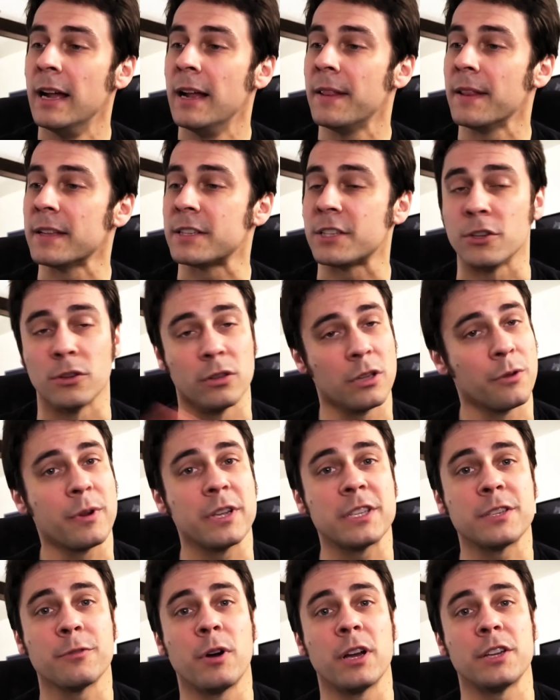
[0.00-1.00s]
It's the only
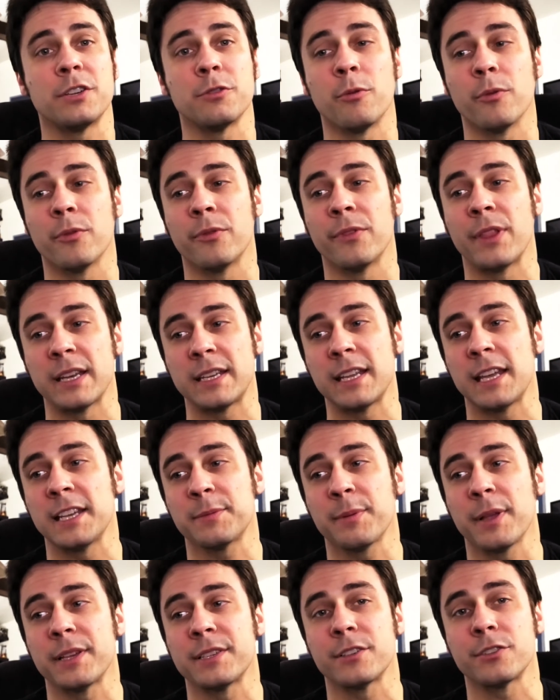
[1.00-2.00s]
reason why that takes
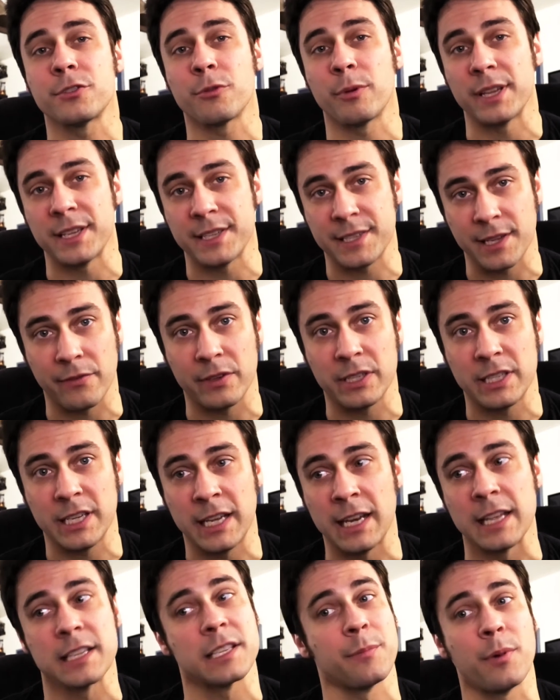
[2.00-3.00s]
place in 2017
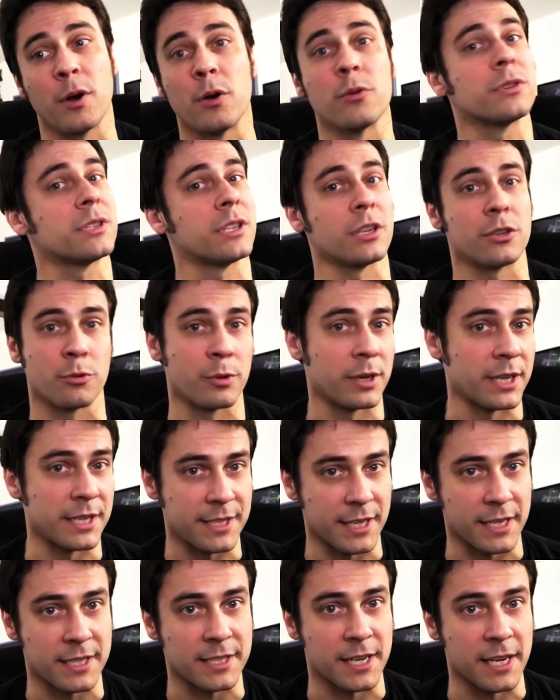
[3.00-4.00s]
as opposed to
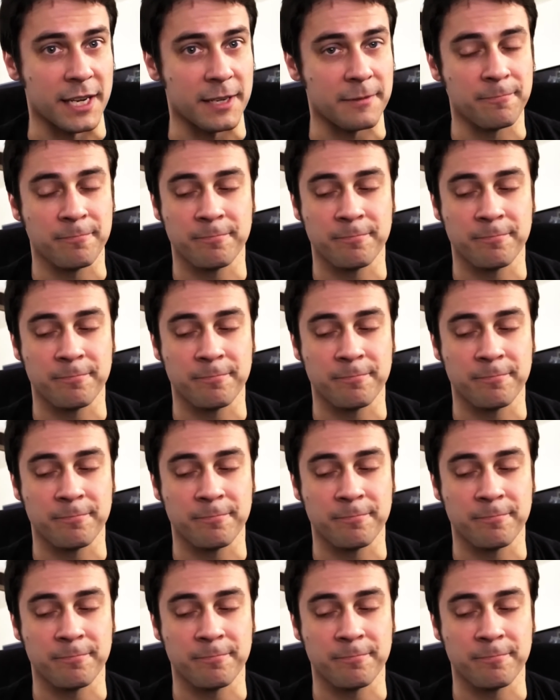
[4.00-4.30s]
2016.